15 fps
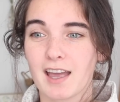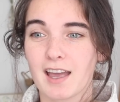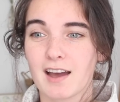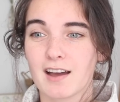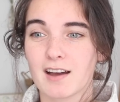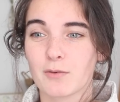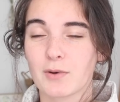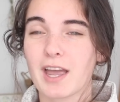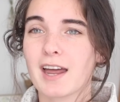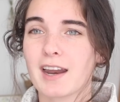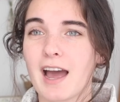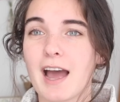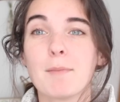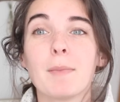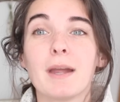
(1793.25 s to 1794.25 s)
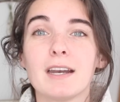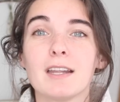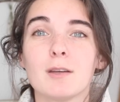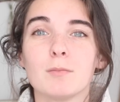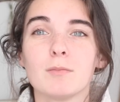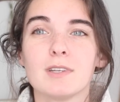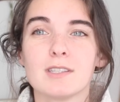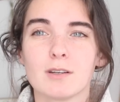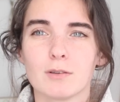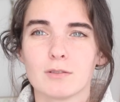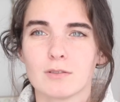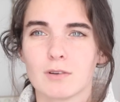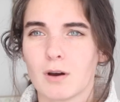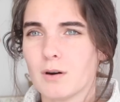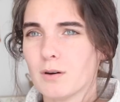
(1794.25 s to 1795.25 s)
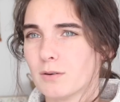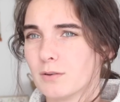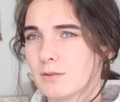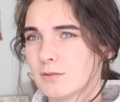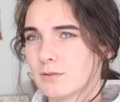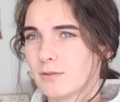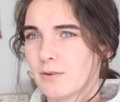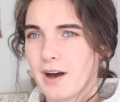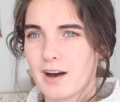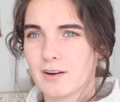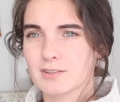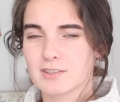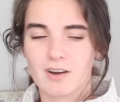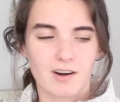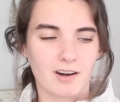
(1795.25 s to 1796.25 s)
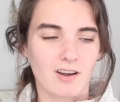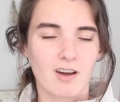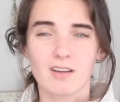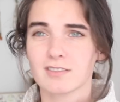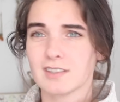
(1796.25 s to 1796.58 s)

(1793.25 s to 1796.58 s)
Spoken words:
I made him his own. Oh wow, sorry y'all,